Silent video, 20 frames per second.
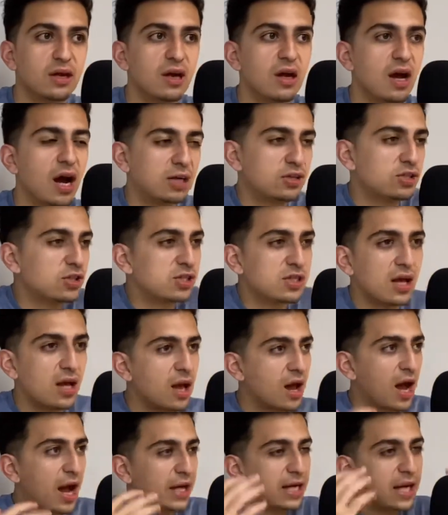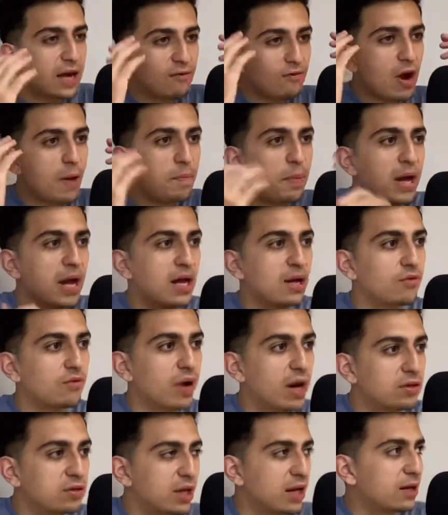I can't wrap my head
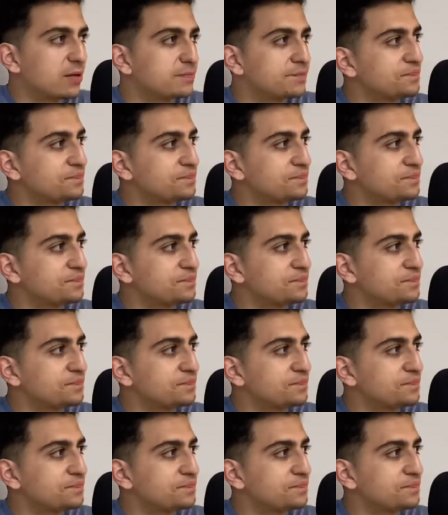around that.